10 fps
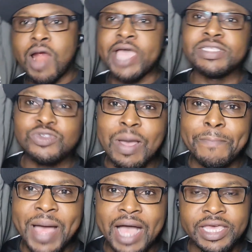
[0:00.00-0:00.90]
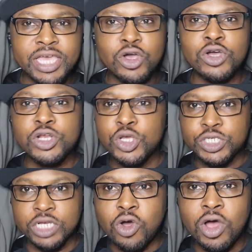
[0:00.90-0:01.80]
All right, so I'm back. In
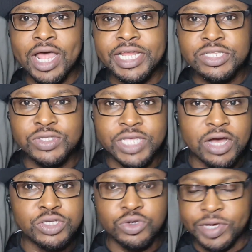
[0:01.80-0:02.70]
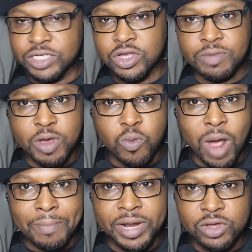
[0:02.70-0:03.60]
conclusion, all I need to tell you is going to be a
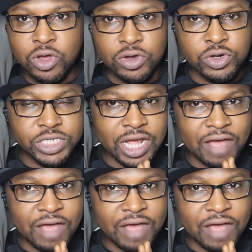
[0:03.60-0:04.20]
one minute conclusion.